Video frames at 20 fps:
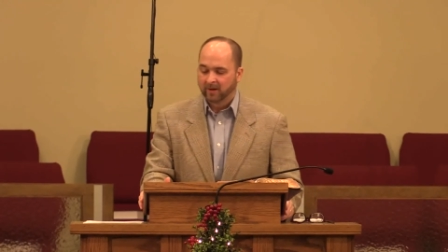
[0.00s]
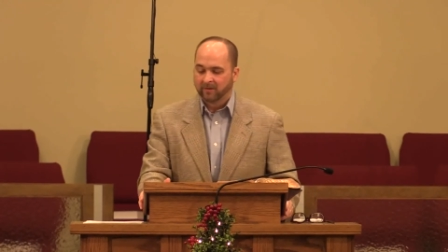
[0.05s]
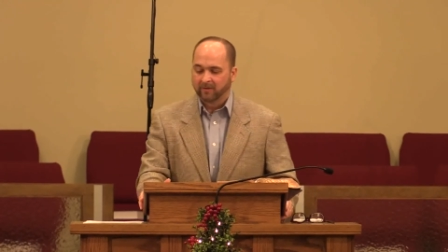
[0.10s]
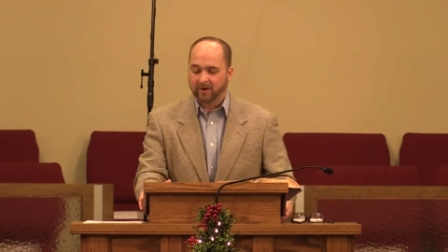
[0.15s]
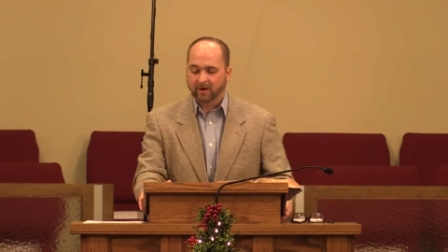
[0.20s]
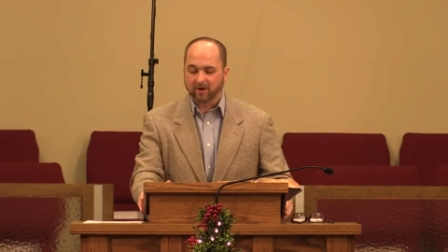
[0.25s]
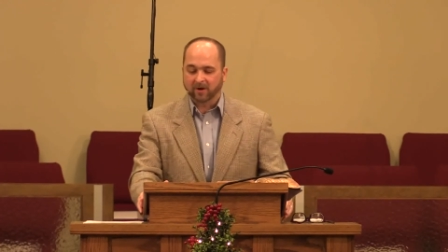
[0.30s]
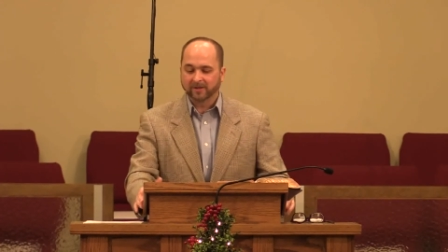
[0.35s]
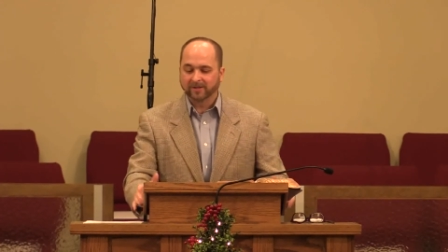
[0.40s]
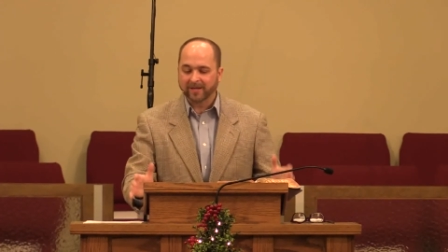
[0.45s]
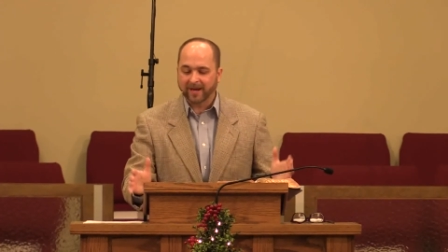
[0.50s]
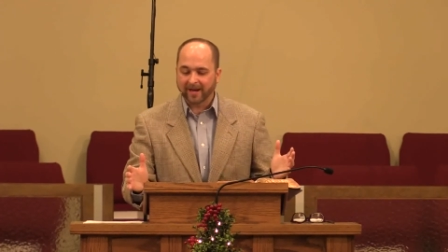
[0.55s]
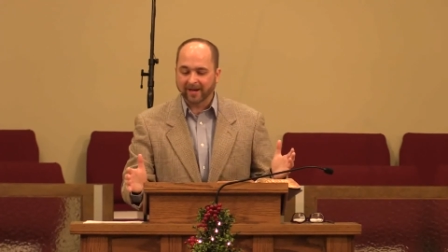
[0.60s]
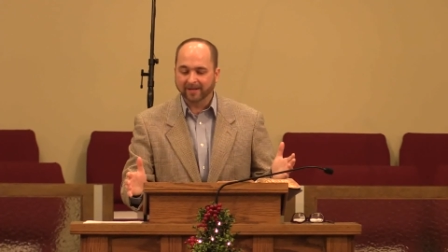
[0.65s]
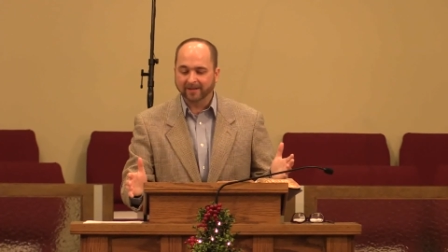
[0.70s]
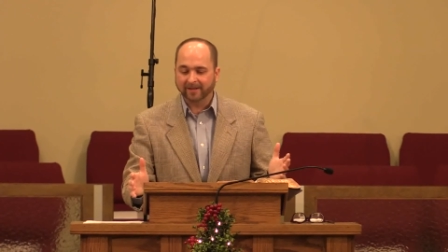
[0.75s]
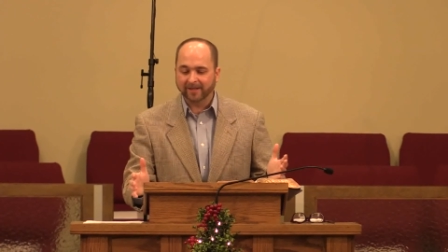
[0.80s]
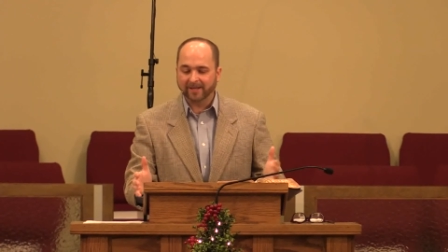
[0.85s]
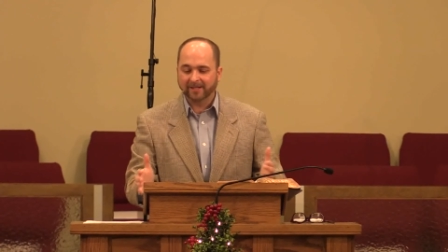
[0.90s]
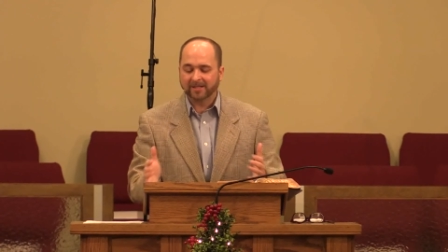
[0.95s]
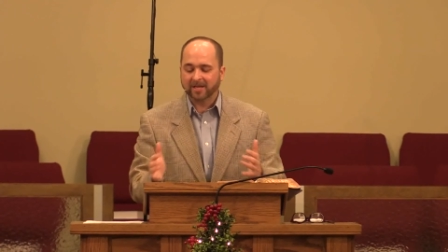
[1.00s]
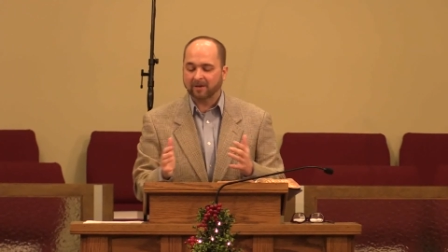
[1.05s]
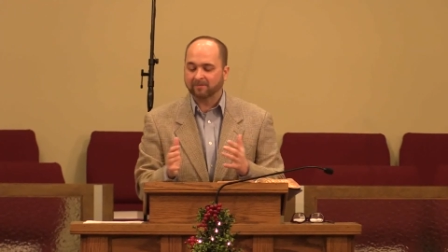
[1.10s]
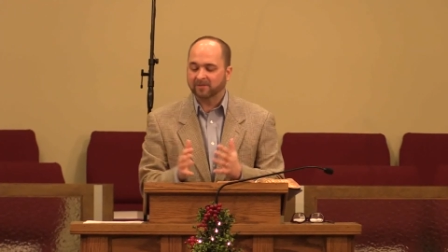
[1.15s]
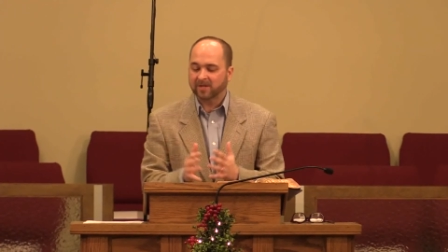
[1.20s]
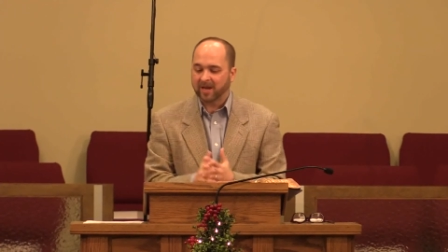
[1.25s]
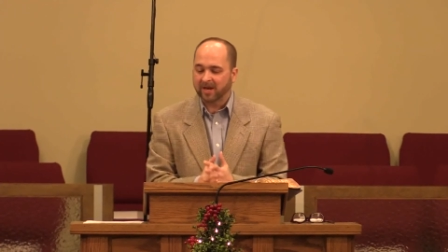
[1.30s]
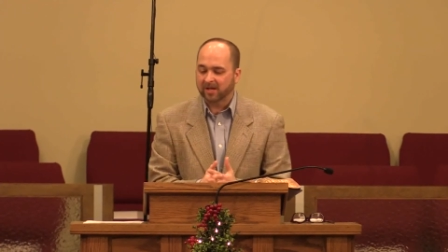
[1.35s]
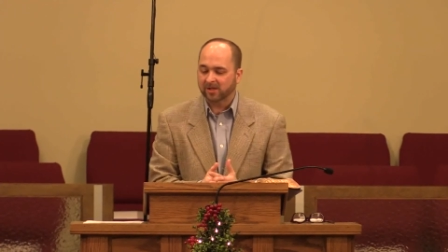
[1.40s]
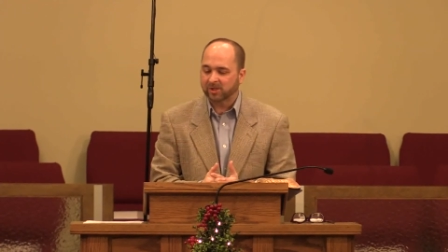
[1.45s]
There are daily
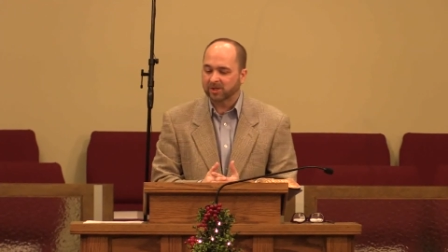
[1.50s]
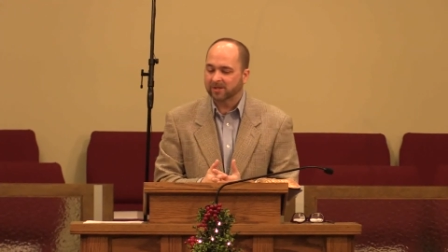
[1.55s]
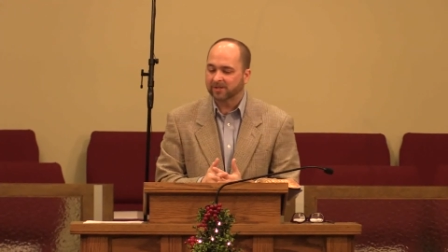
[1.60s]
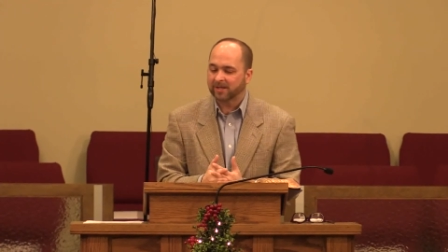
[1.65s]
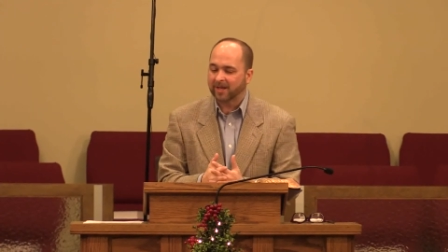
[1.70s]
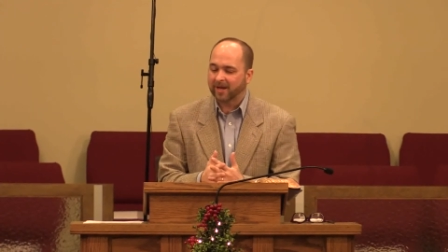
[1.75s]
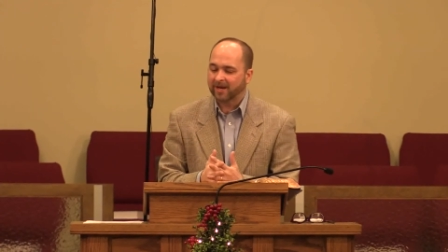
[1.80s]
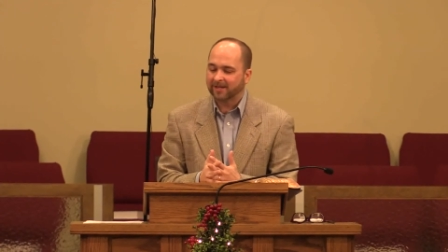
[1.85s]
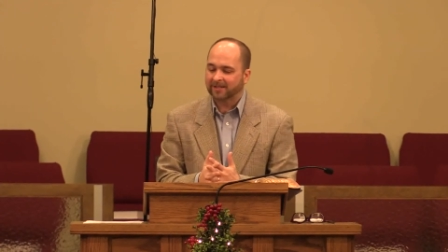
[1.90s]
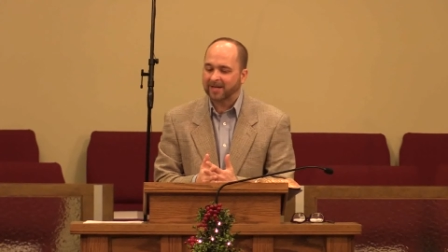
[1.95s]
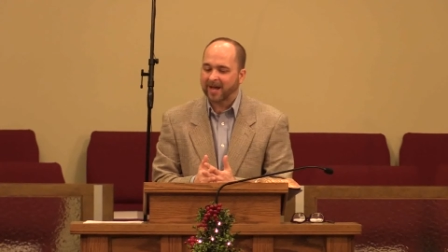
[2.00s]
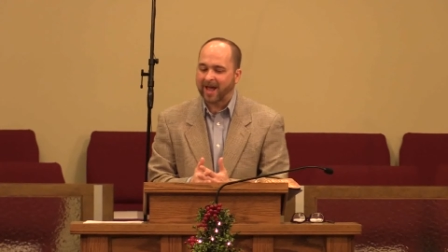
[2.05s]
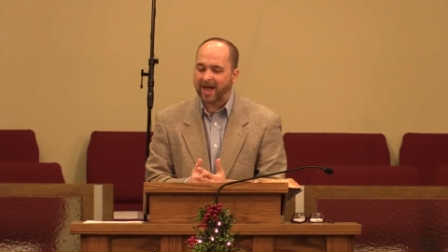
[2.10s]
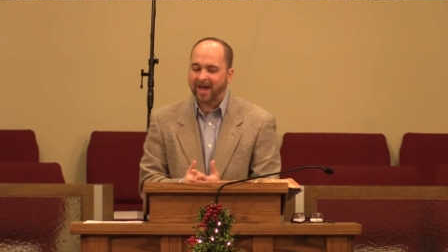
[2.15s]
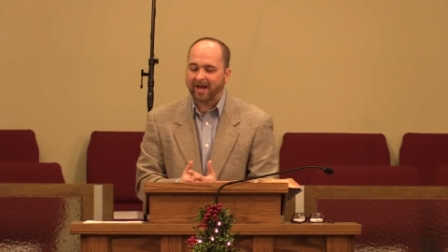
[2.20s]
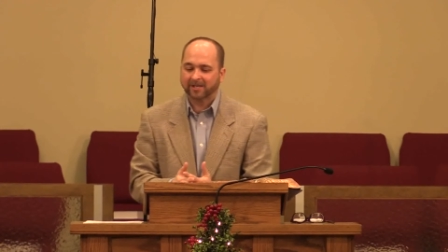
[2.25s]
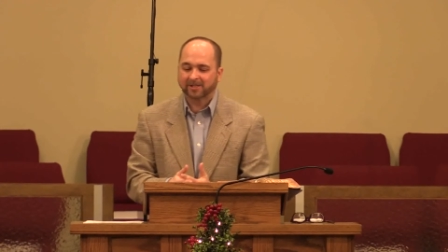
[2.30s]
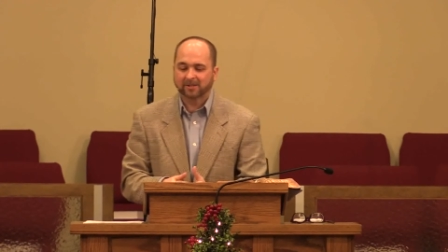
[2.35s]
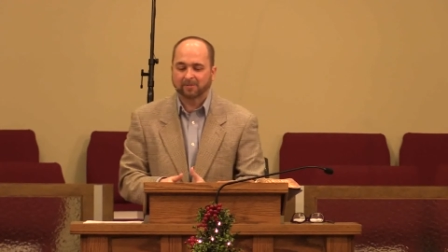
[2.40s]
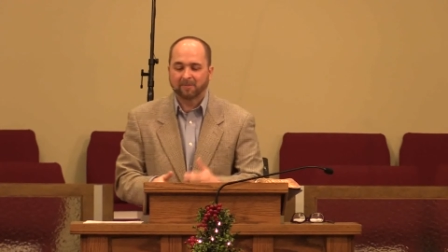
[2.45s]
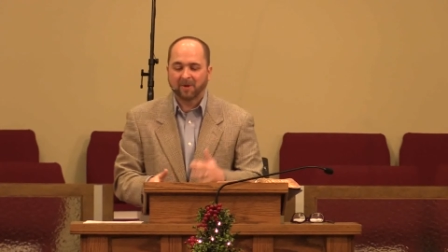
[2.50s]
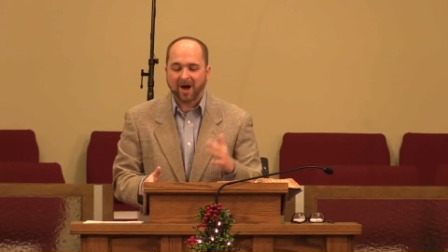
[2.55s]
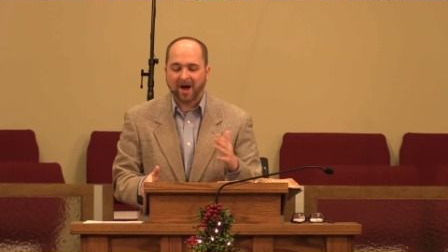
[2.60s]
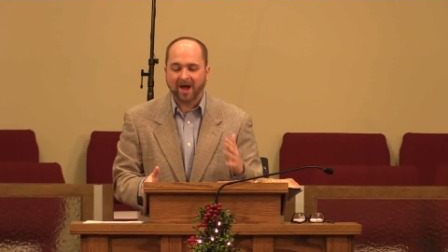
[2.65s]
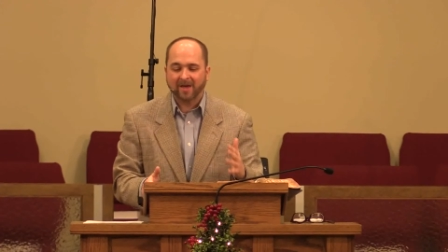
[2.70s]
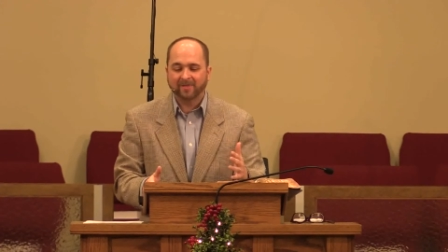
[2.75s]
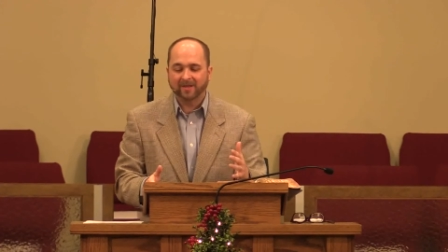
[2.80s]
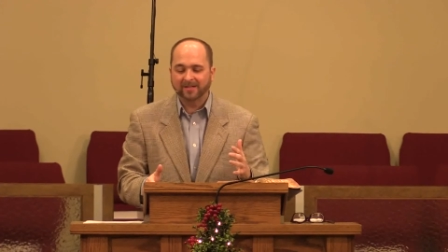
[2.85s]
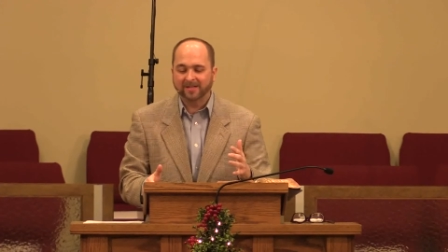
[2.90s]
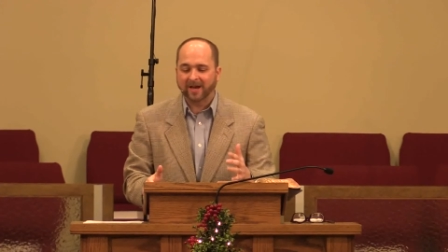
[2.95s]
temptations and attacks
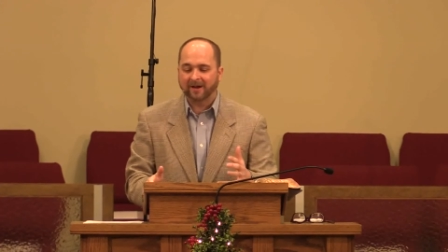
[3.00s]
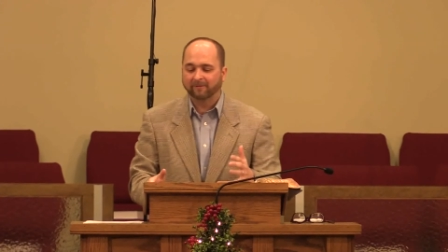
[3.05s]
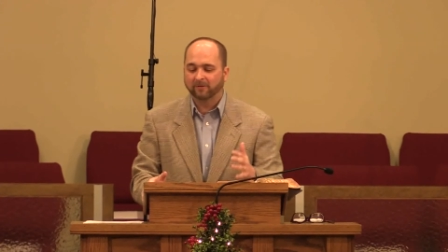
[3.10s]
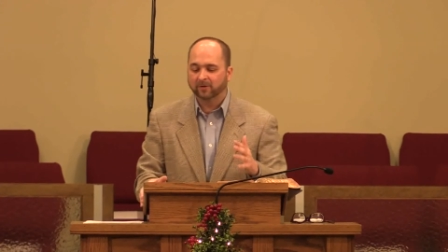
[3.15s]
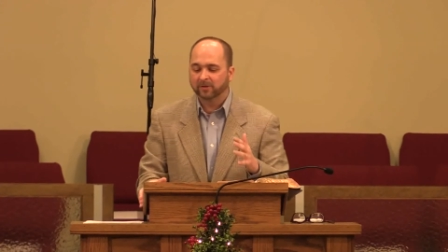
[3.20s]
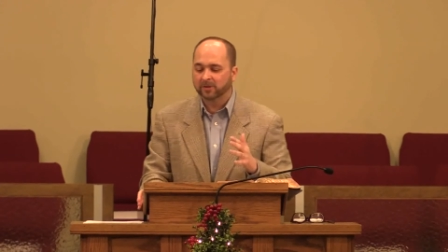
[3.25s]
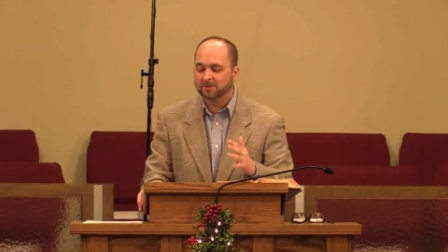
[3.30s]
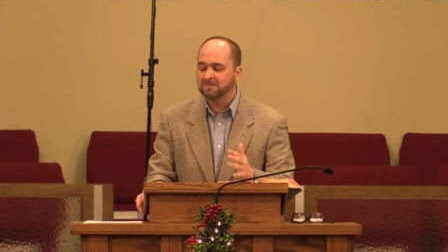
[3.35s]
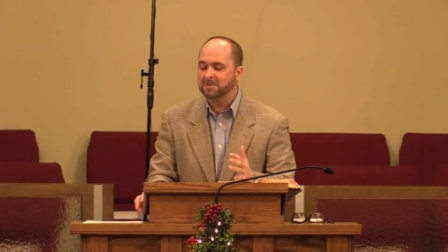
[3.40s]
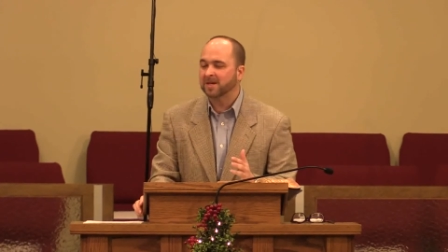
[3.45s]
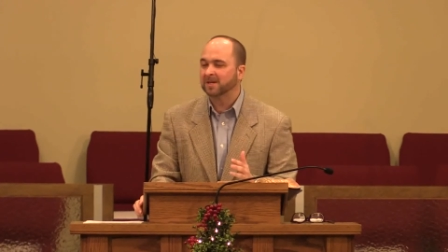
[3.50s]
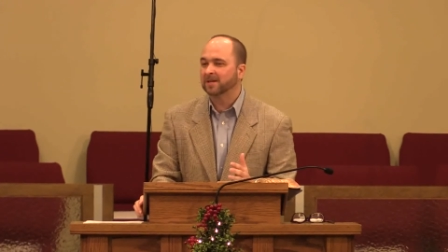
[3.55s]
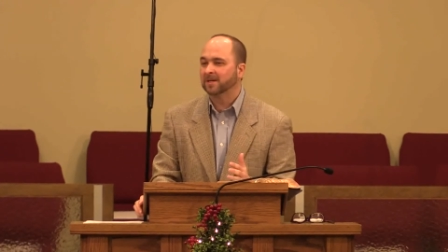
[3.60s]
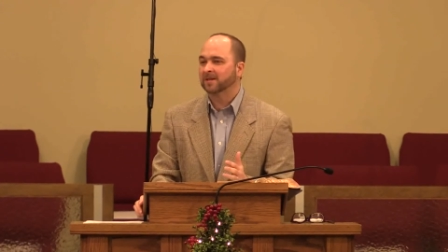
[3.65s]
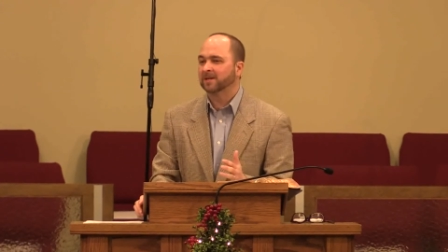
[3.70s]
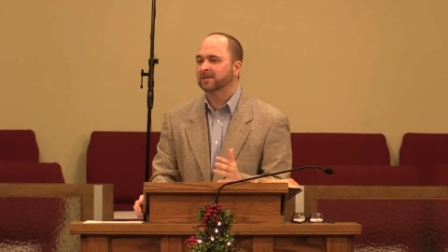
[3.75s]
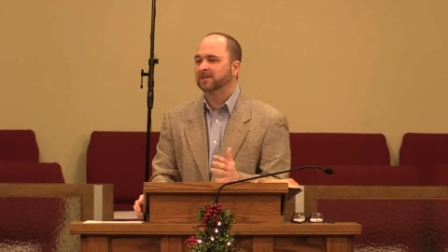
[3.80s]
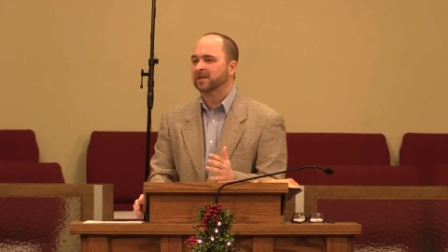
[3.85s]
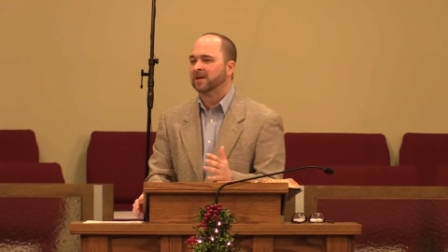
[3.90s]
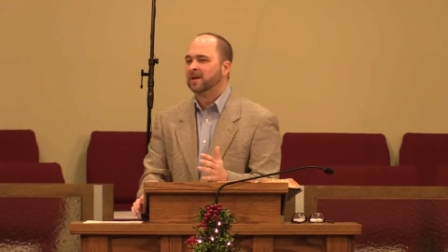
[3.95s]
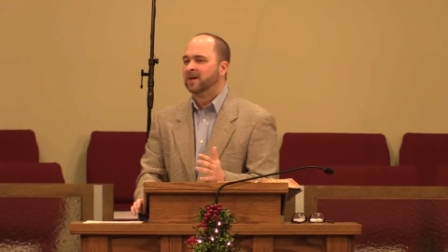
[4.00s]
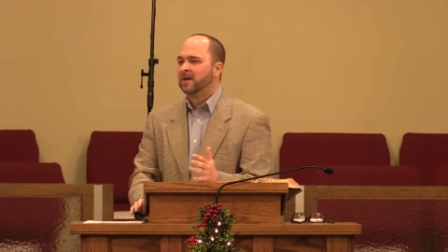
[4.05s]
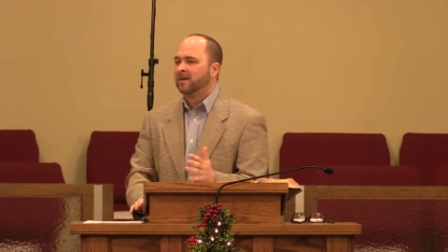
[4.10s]
by the devil's minions.